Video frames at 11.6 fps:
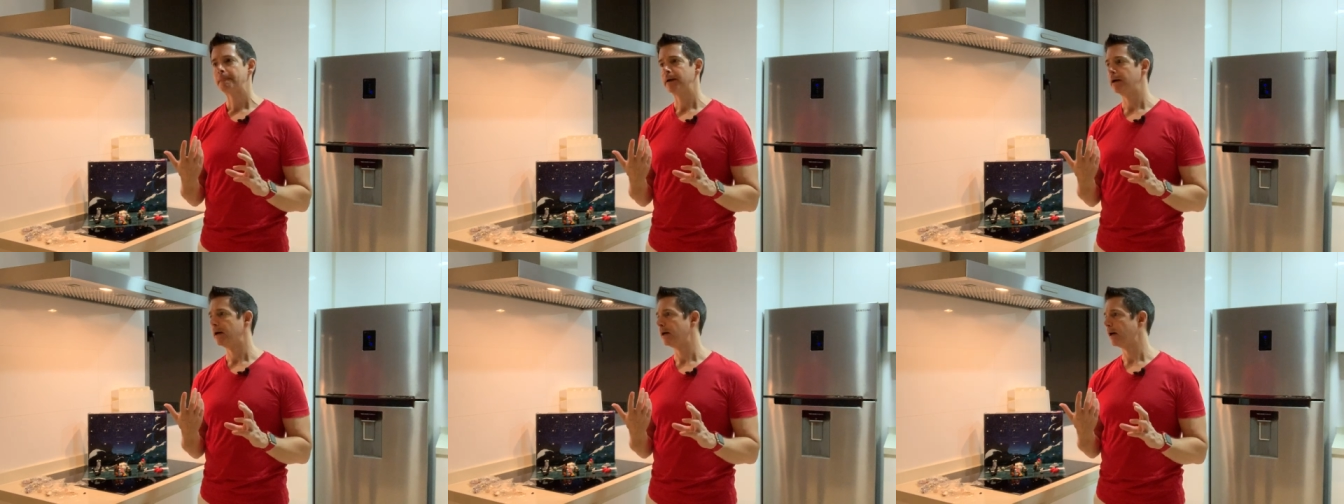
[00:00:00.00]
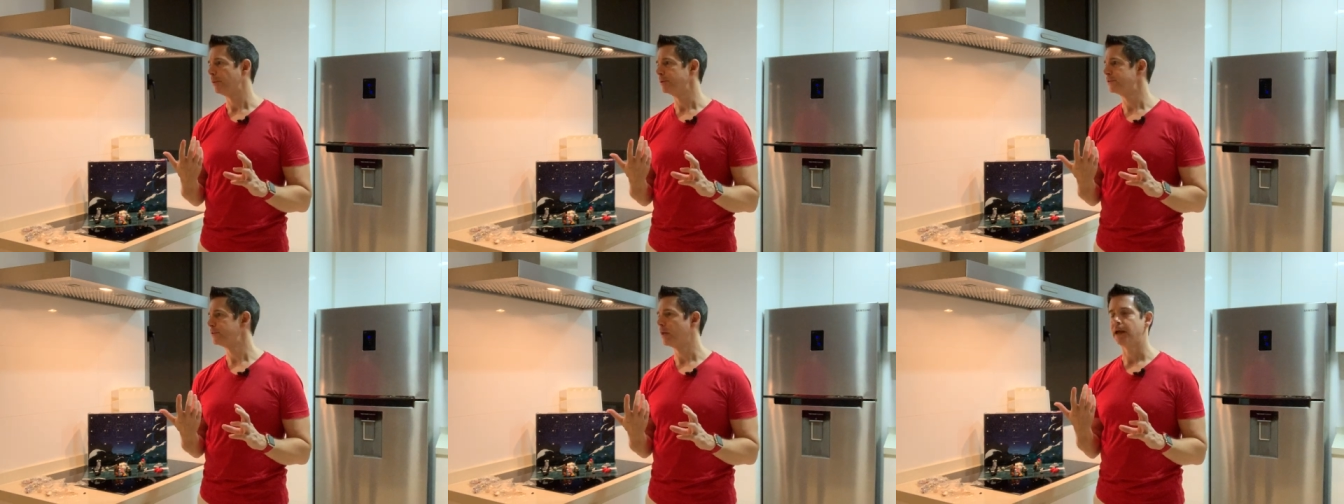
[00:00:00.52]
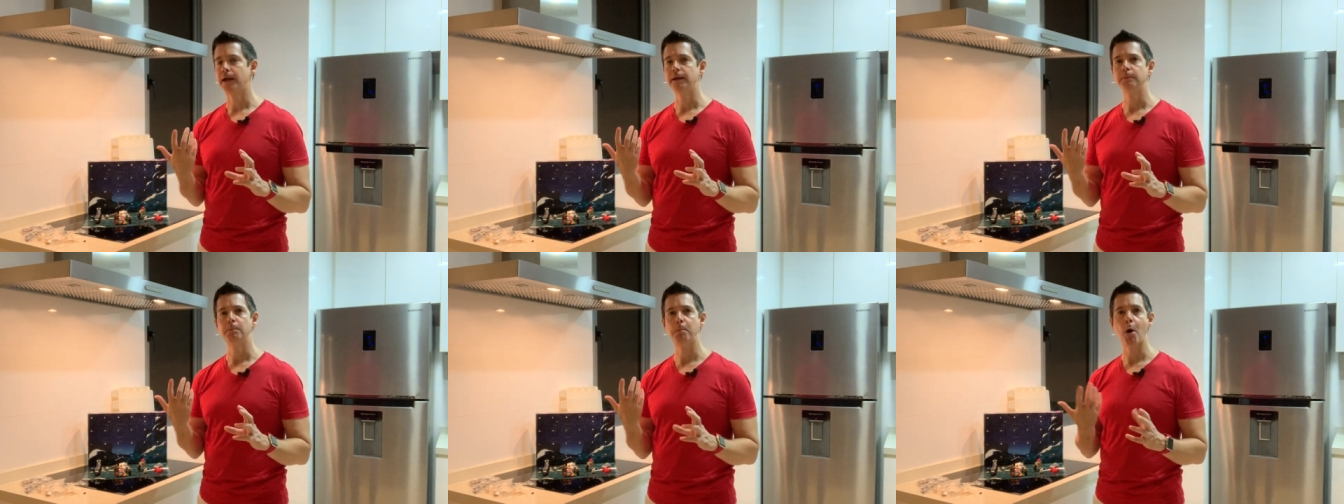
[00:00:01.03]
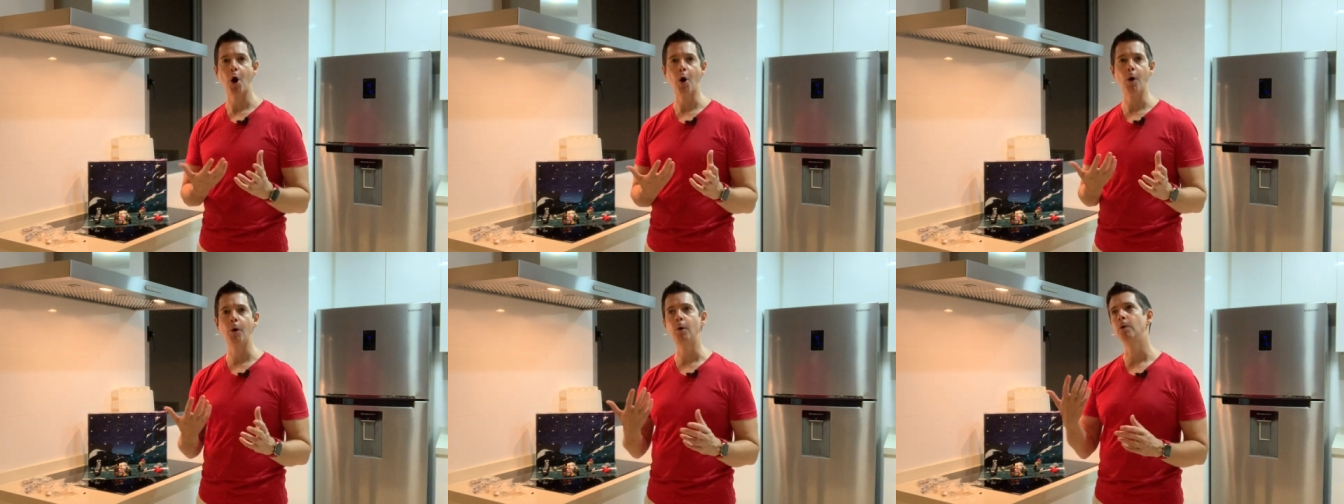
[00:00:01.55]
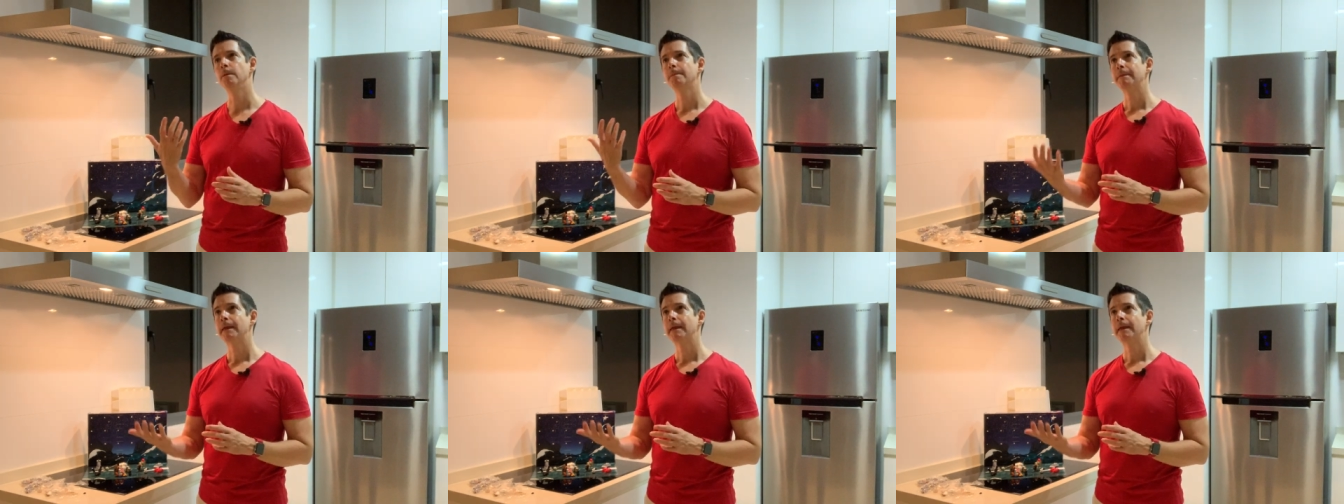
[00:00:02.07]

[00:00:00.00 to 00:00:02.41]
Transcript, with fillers: uh, I would say Poe